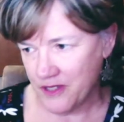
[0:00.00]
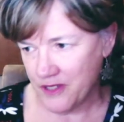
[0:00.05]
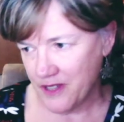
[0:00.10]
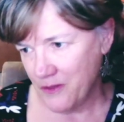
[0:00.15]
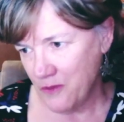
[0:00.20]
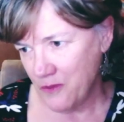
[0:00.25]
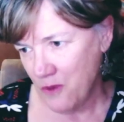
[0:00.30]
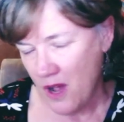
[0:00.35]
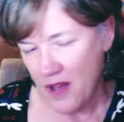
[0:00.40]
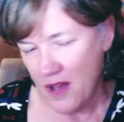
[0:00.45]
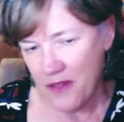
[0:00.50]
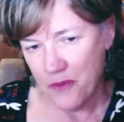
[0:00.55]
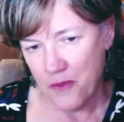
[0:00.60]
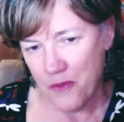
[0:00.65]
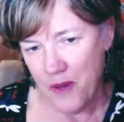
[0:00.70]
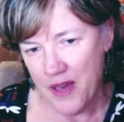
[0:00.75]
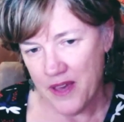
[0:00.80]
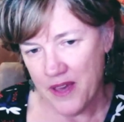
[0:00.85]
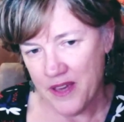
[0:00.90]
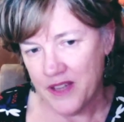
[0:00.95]
right the
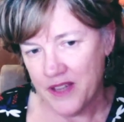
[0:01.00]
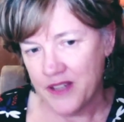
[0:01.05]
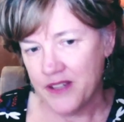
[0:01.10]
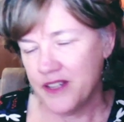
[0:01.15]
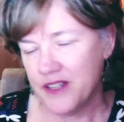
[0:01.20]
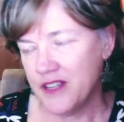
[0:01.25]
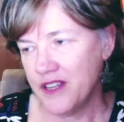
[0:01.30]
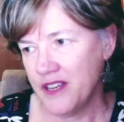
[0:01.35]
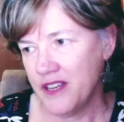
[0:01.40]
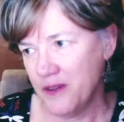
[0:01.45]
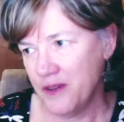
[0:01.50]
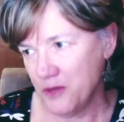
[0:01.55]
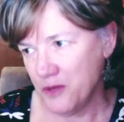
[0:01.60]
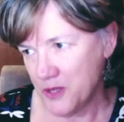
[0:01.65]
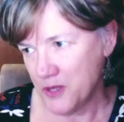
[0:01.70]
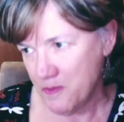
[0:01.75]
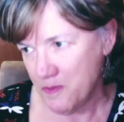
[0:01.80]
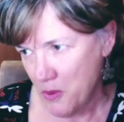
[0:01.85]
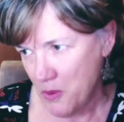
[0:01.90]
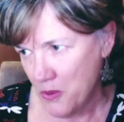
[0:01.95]
way in. He
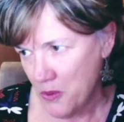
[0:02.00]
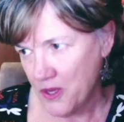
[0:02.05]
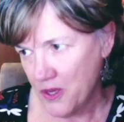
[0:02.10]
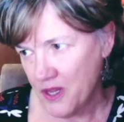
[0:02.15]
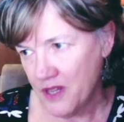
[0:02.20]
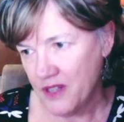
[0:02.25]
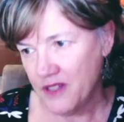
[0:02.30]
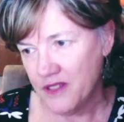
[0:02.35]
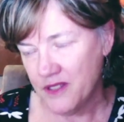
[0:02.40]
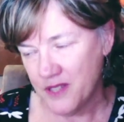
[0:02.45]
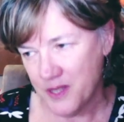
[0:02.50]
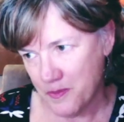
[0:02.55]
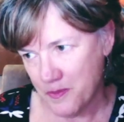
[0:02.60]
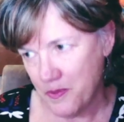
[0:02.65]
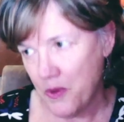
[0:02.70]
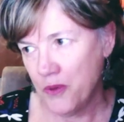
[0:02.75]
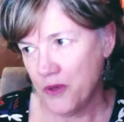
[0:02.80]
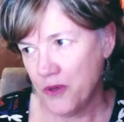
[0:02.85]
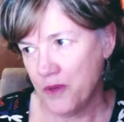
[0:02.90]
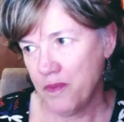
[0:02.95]
was brought in,
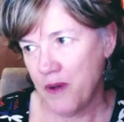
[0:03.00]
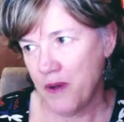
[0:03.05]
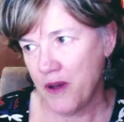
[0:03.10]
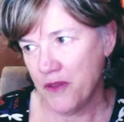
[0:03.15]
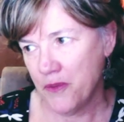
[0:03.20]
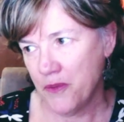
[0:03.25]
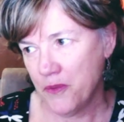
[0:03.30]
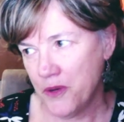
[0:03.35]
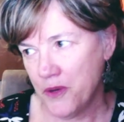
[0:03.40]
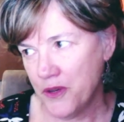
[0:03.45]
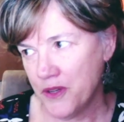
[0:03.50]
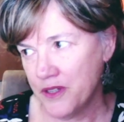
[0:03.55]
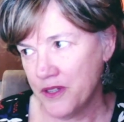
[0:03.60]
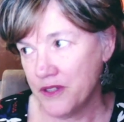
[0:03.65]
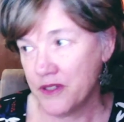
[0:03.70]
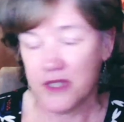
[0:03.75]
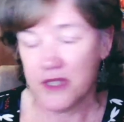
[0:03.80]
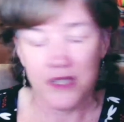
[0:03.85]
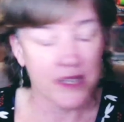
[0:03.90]
supported by the workers.